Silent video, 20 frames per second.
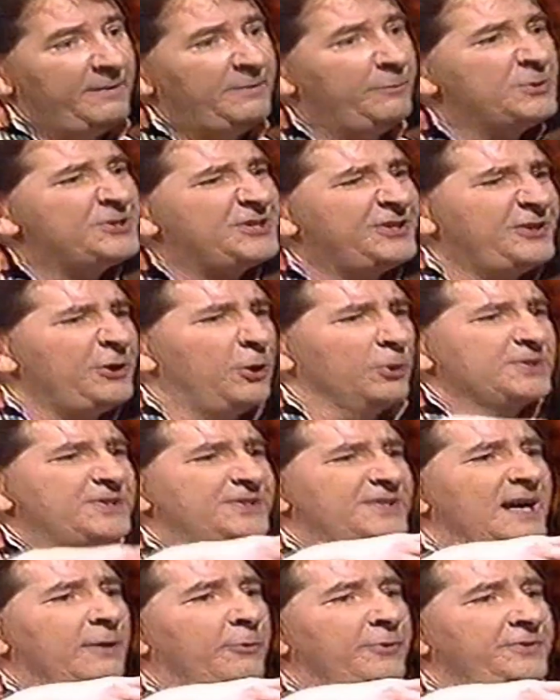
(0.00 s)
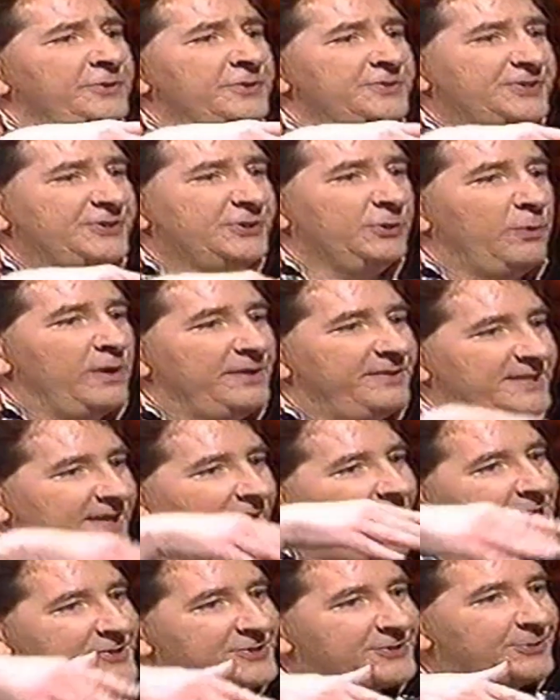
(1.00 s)
Yeah, it was in the old style when you still went
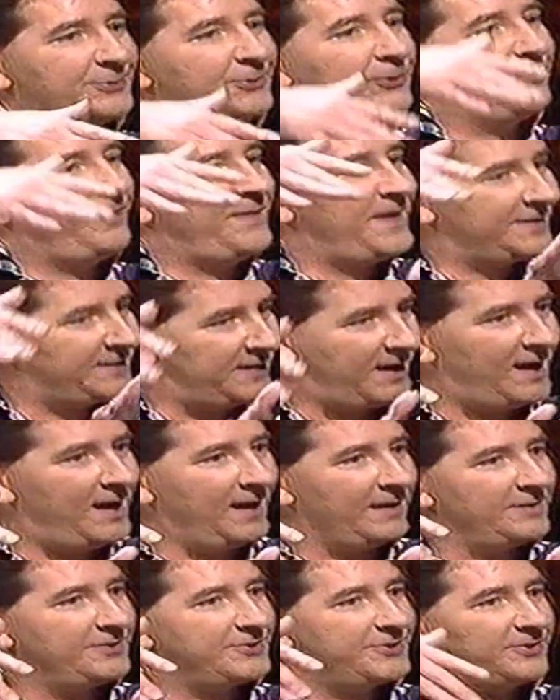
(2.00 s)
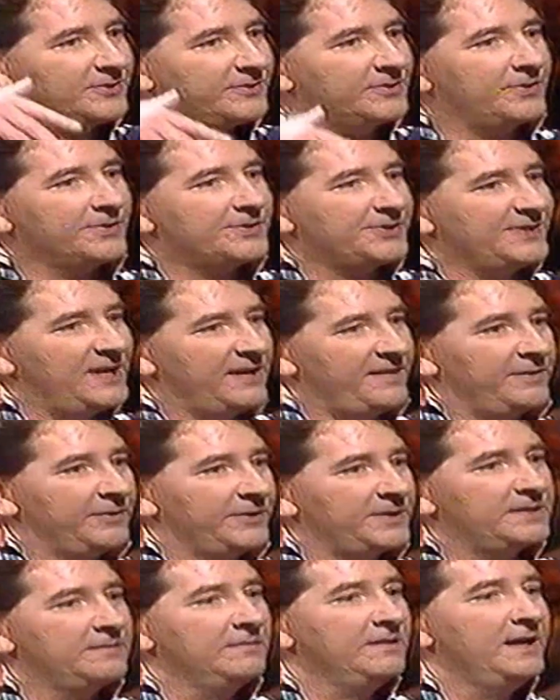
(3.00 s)
to high school and then college. You know, of course, now they
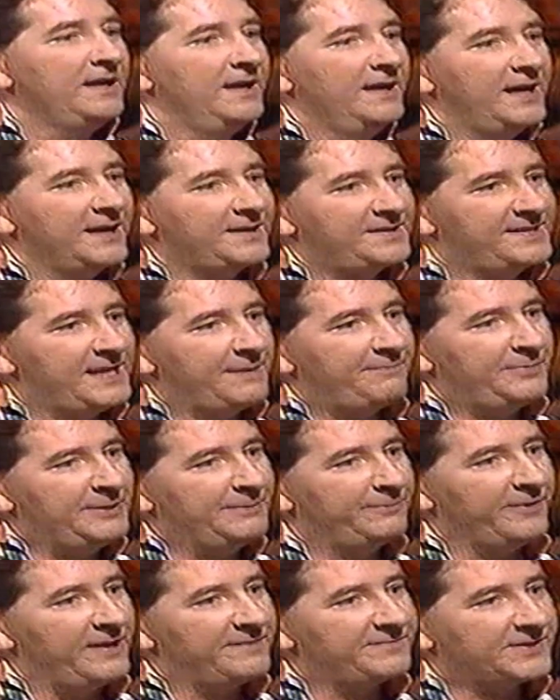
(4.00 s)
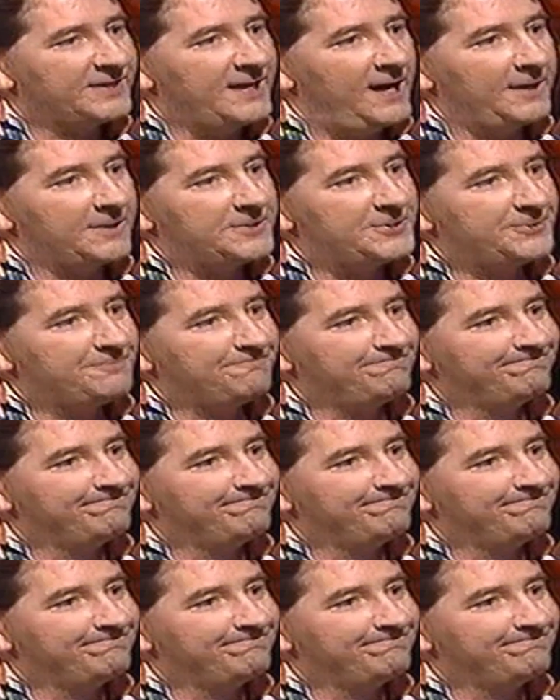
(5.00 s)
only accept people after college.